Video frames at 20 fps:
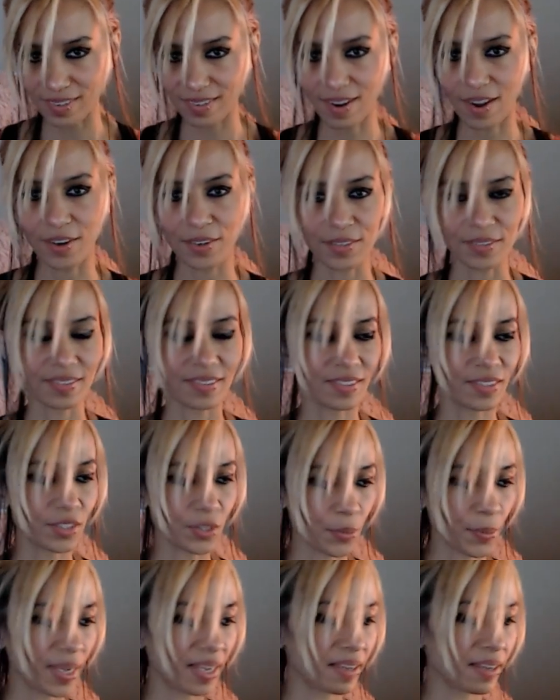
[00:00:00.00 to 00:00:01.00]
aren't
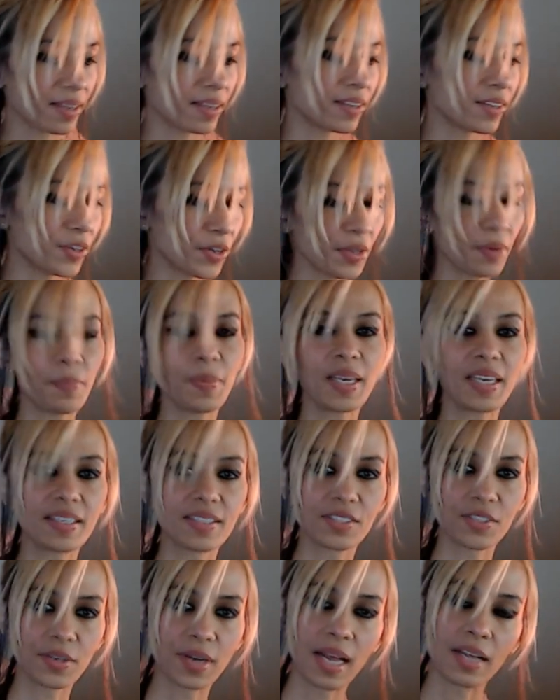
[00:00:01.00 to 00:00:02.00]
doing good because
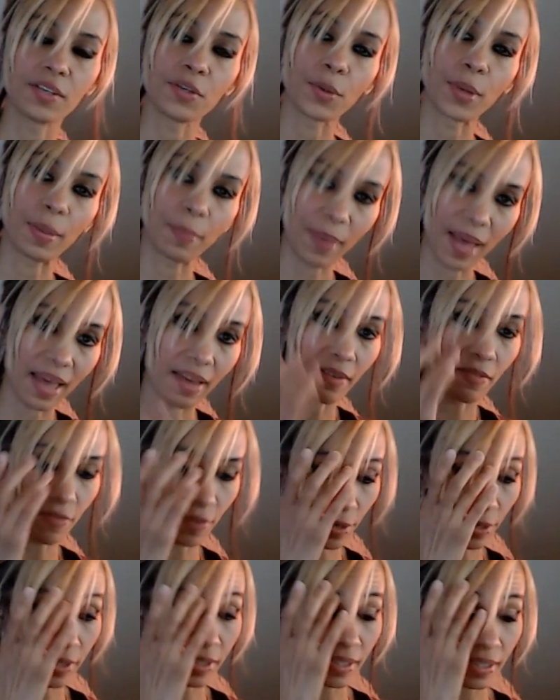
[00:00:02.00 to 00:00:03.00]
they're not doing bad
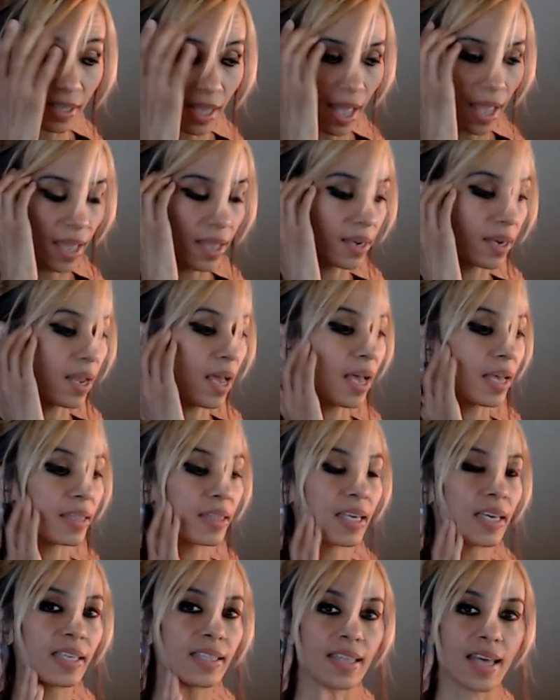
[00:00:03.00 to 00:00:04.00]
first. And I
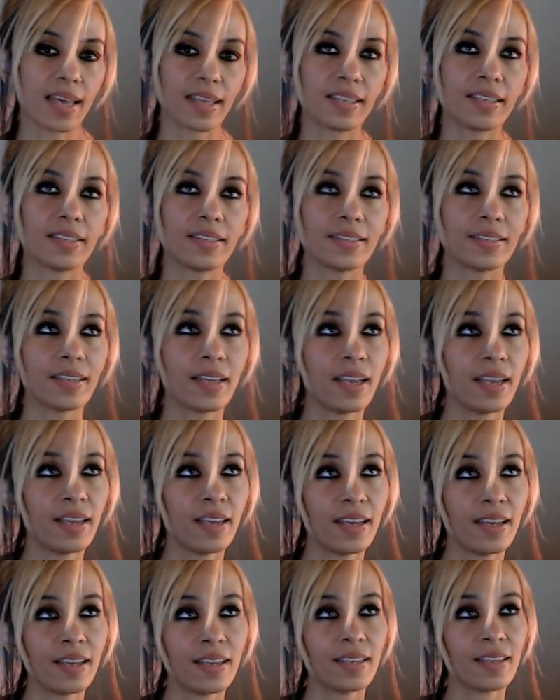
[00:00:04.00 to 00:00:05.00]
think that,
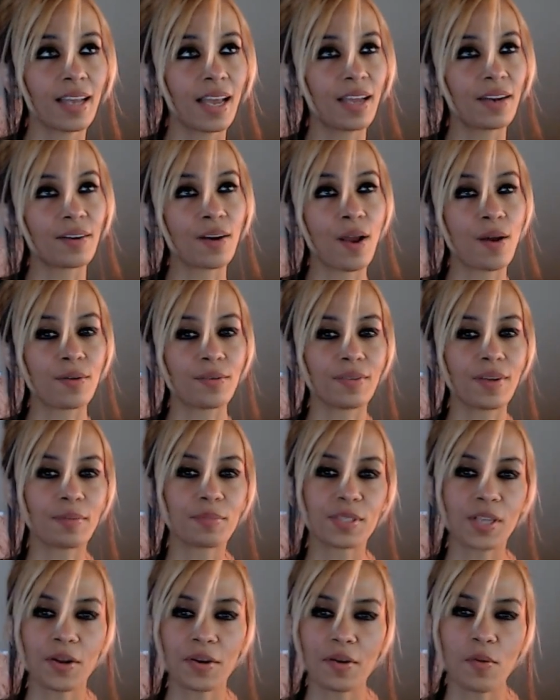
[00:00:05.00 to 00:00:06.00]
I don't know, I'm
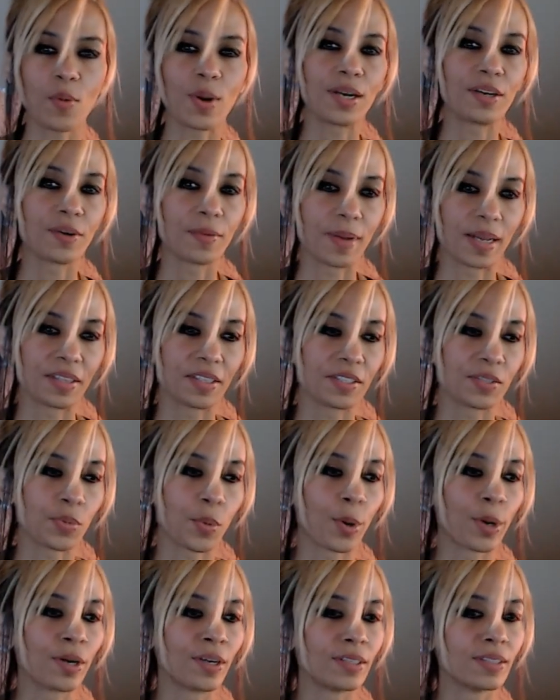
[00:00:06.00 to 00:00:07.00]
starting to wonder about this
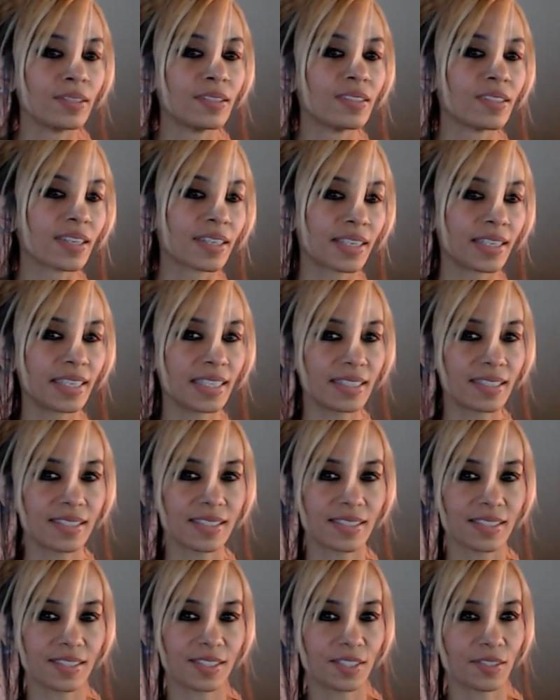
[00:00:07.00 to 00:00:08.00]
world. Like, I get this
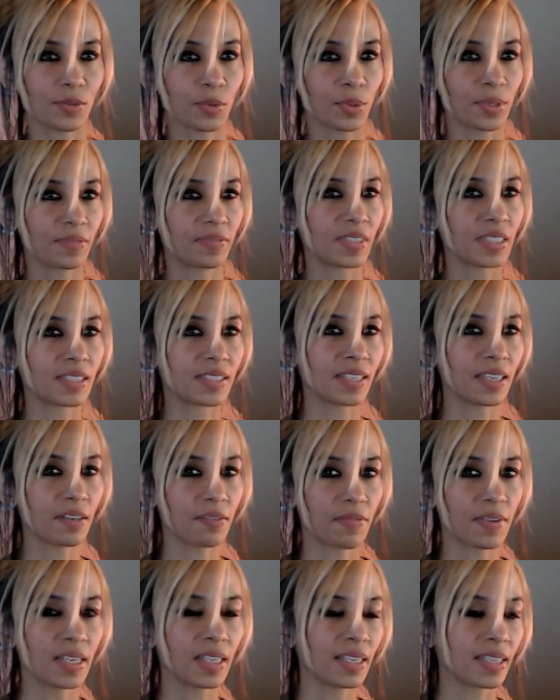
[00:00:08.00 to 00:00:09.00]
sort of distinct
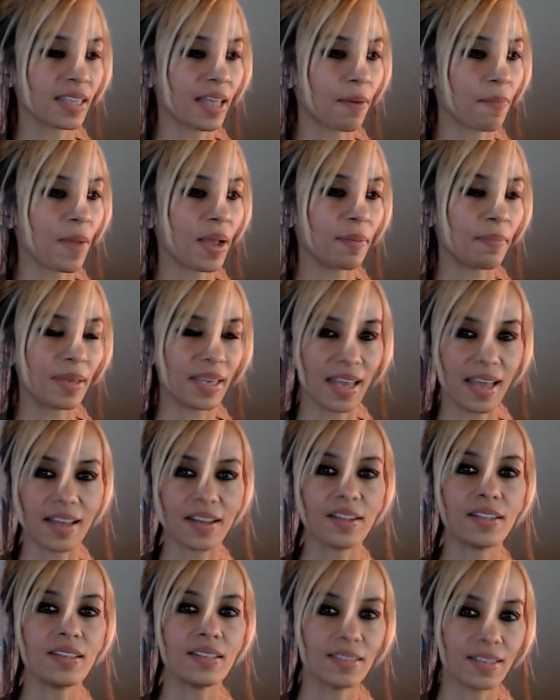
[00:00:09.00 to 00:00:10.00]
feeling that it might be hell.